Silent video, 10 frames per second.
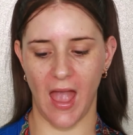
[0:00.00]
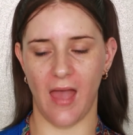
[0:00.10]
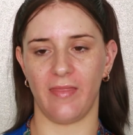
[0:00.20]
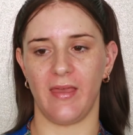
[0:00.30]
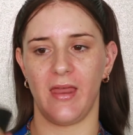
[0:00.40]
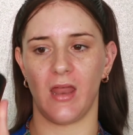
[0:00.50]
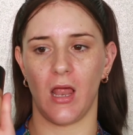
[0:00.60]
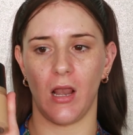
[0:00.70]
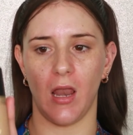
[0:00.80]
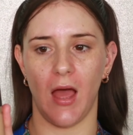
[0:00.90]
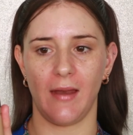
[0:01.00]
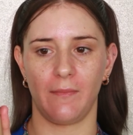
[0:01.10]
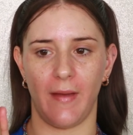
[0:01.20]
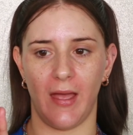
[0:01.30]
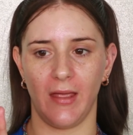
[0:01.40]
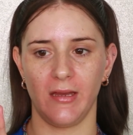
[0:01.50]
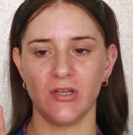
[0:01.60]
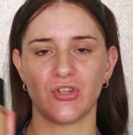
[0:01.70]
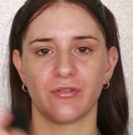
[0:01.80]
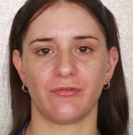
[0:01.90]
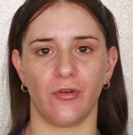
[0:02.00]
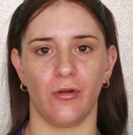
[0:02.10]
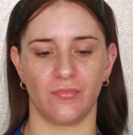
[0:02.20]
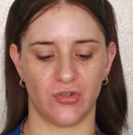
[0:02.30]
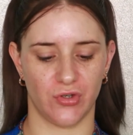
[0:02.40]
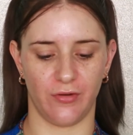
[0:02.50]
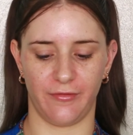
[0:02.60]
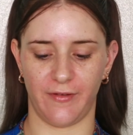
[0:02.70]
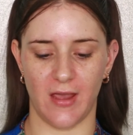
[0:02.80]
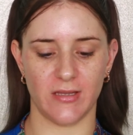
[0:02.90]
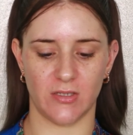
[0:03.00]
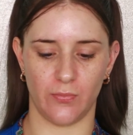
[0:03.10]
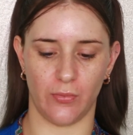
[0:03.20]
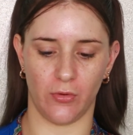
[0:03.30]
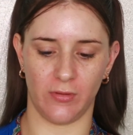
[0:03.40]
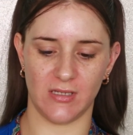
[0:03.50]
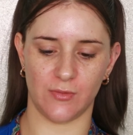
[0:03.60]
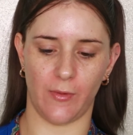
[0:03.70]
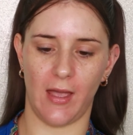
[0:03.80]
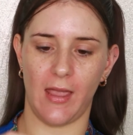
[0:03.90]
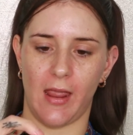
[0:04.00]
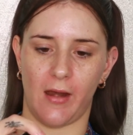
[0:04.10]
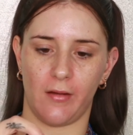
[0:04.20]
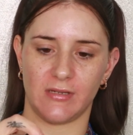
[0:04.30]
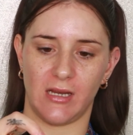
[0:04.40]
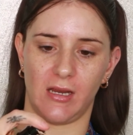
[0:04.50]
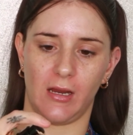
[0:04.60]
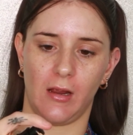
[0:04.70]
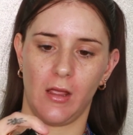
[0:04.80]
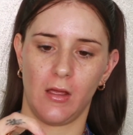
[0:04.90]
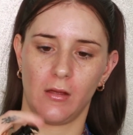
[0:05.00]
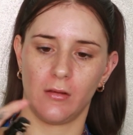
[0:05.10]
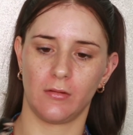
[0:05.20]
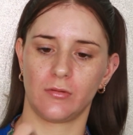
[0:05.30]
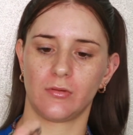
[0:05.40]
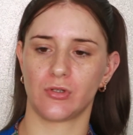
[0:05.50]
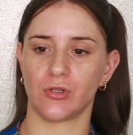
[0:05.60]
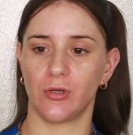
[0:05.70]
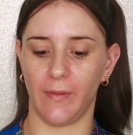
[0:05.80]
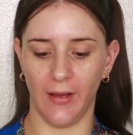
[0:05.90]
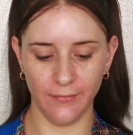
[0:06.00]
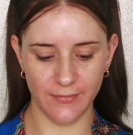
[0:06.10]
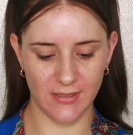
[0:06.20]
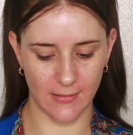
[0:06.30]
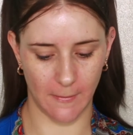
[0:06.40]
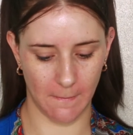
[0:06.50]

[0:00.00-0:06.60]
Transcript: And then Light Beige from Too Faced Born This Way, and I'm taking 2 pumps.